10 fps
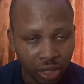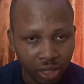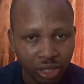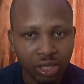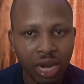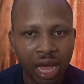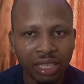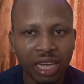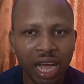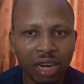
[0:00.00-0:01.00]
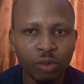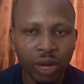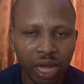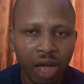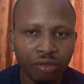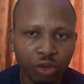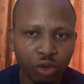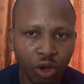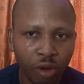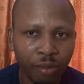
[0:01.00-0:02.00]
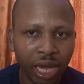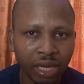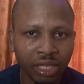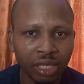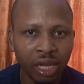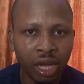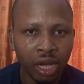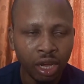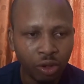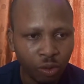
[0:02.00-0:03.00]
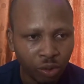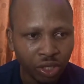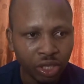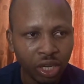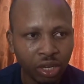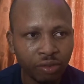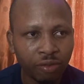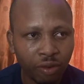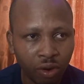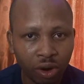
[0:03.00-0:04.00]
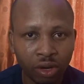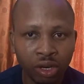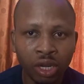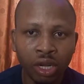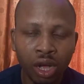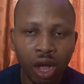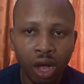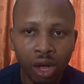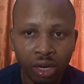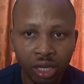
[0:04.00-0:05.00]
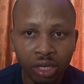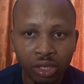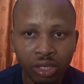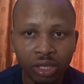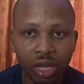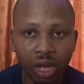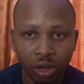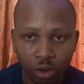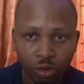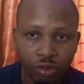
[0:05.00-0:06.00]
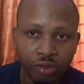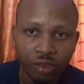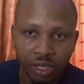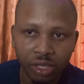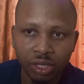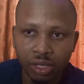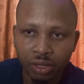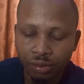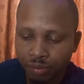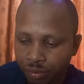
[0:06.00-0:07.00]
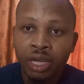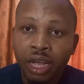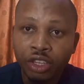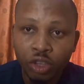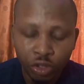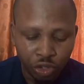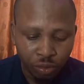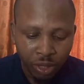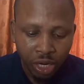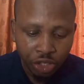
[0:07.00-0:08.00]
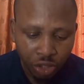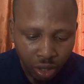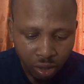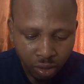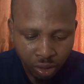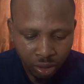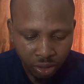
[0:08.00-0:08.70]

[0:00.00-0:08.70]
in this light. And we have to commend, you know, Wizkid for this good feat. Yes, Jubilation